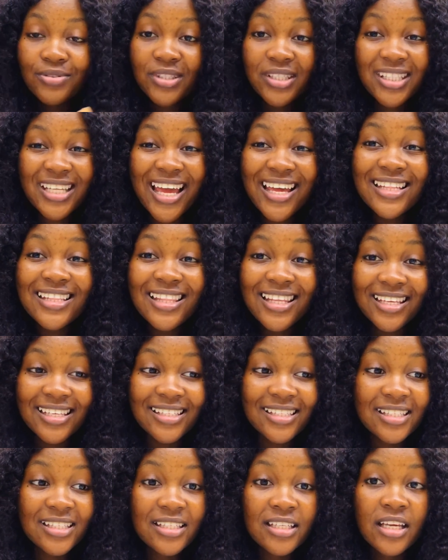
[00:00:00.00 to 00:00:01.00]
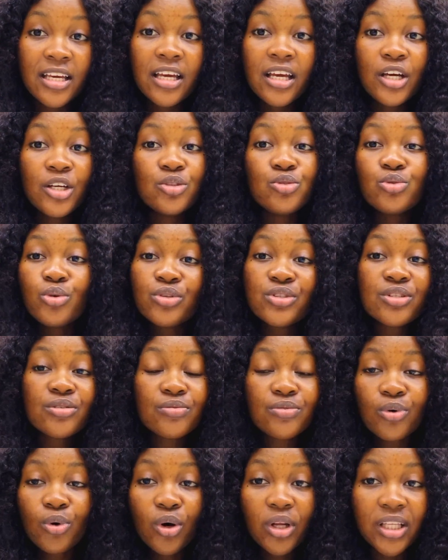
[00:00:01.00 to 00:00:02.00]
things, don't
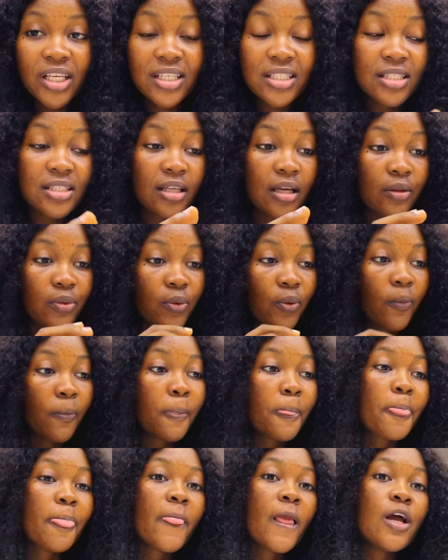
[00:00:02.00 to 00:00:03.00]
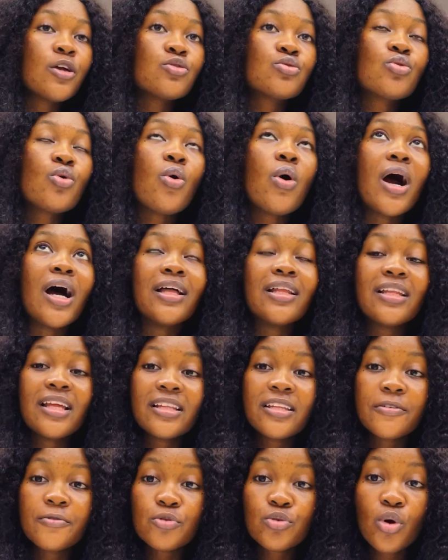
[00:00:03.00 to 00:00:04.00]
even collect it at all. So
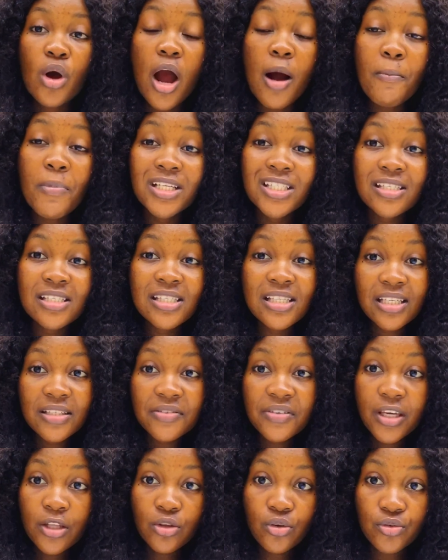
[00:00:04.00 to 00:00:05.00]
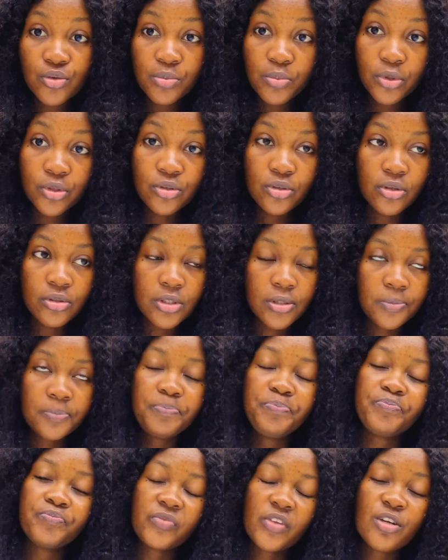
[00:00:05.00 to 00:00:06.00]
another thing, so how much is certificate of sponsorship?
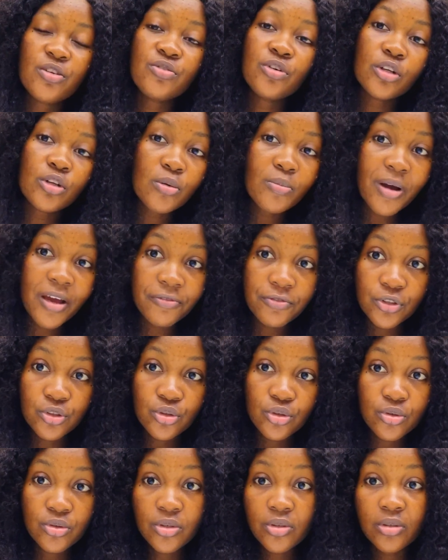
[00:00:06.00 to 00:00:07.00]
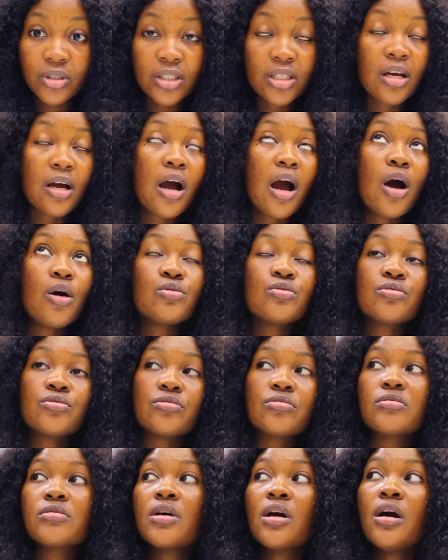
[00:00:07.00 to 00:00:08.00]
If you follow my videos on how
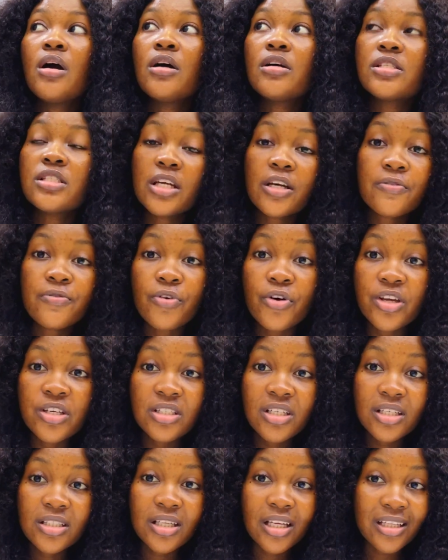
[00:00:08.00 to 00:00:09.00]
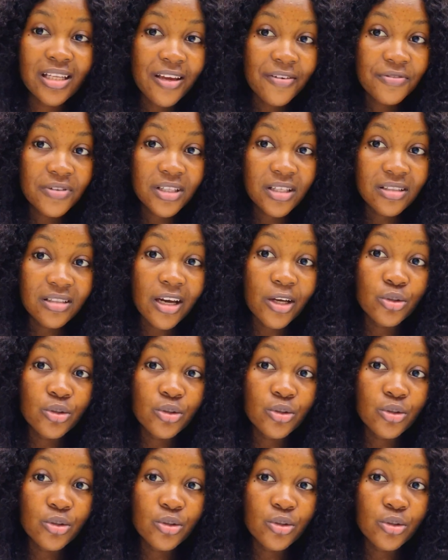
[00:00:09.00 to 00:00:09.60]
to check for agent and everything, I